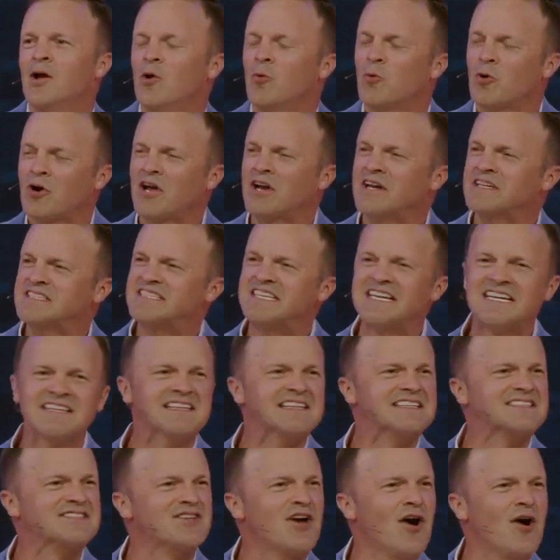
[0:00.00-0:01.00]
We're gonna sing
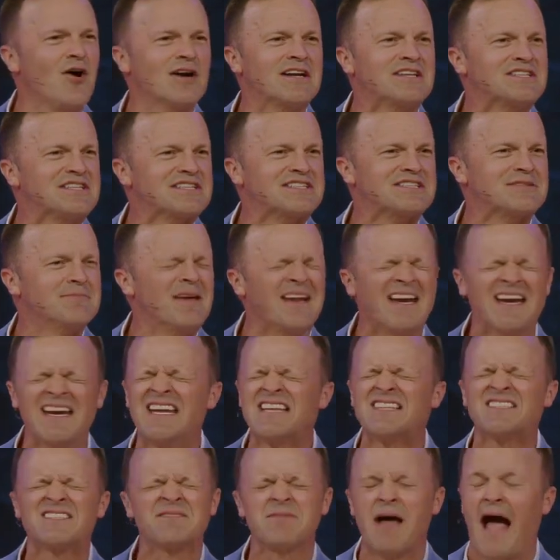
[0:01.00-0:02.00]
this song in just a minute.
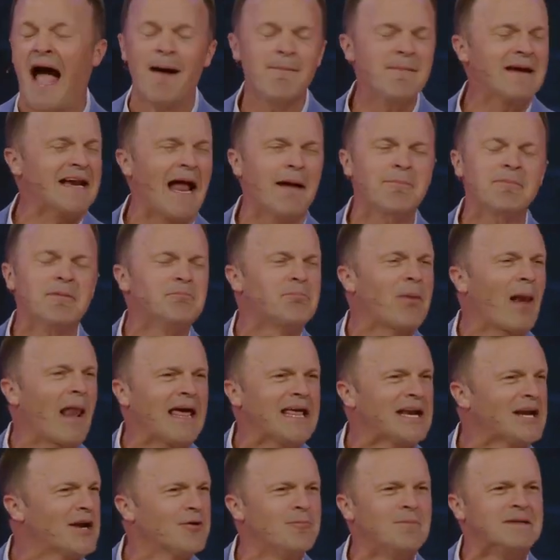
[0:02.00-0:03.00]
This, I mean, I've been
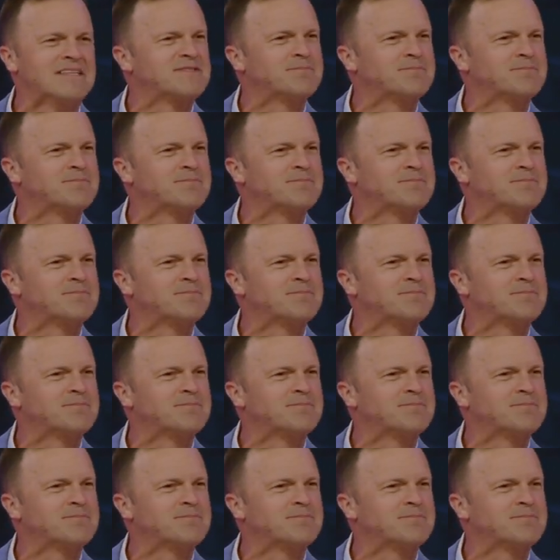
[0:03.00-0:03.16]
playing it on my